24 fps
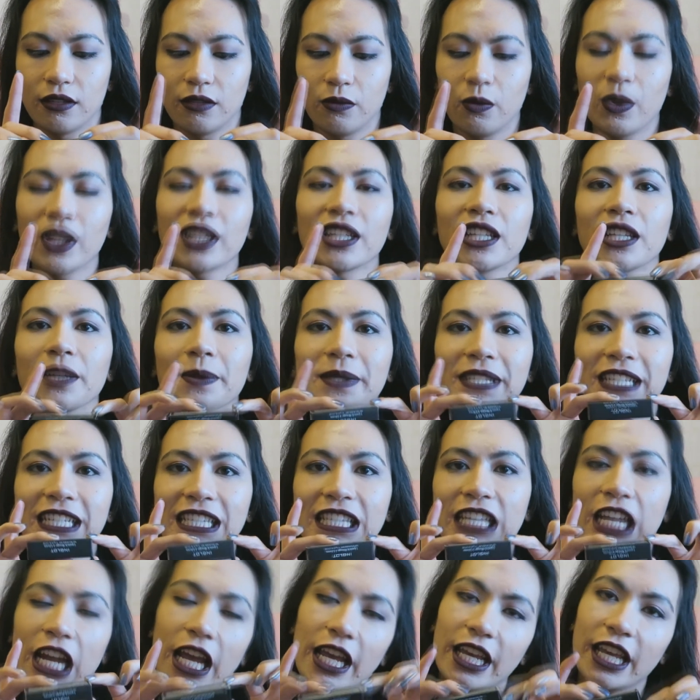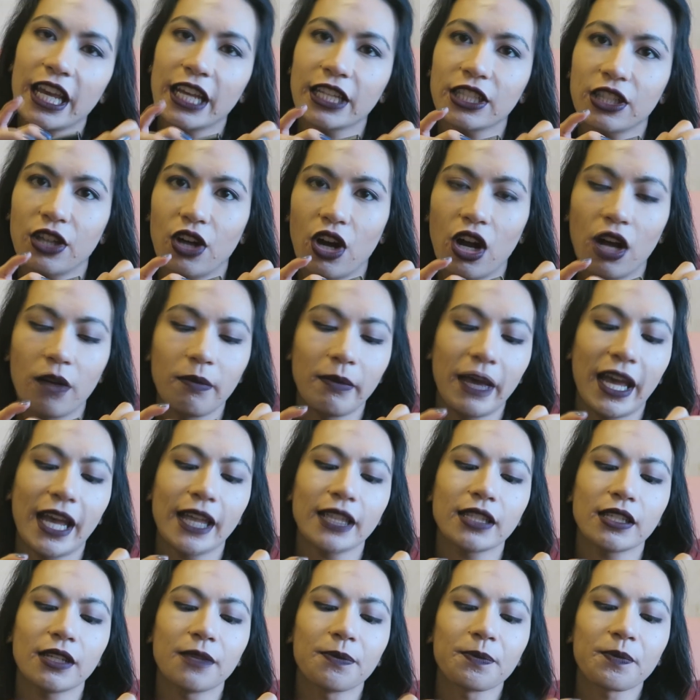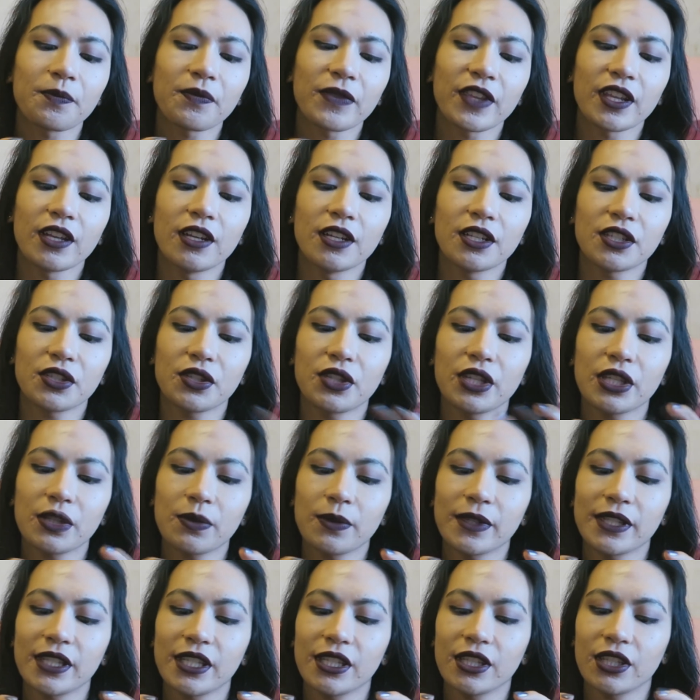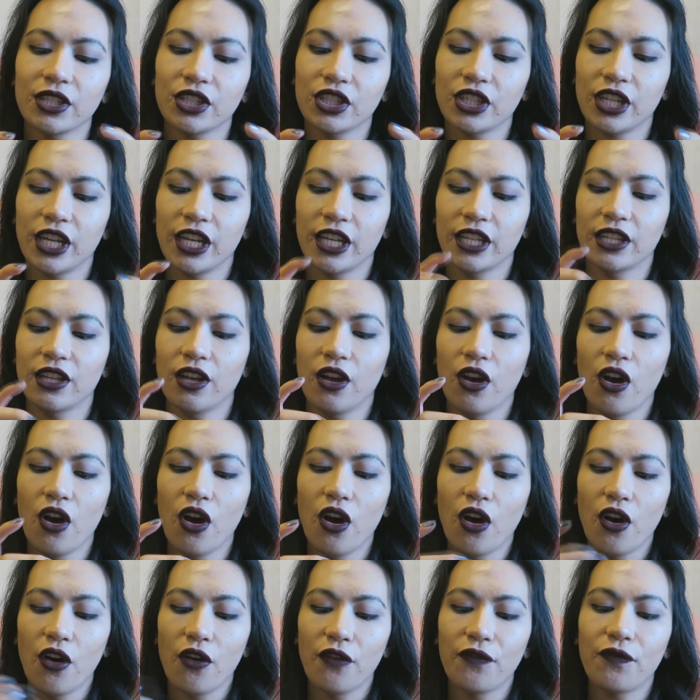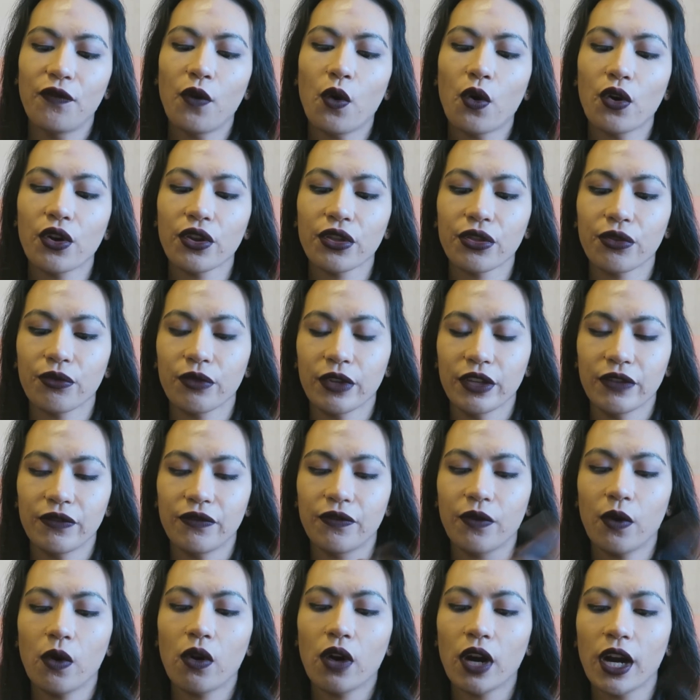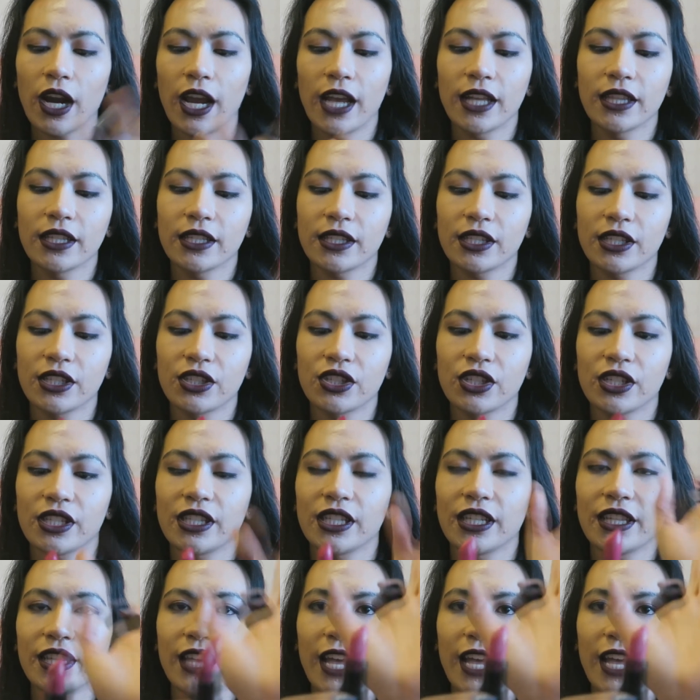well, the lipsticks that I get are all matte. So this one's in the shade 434, and this is just a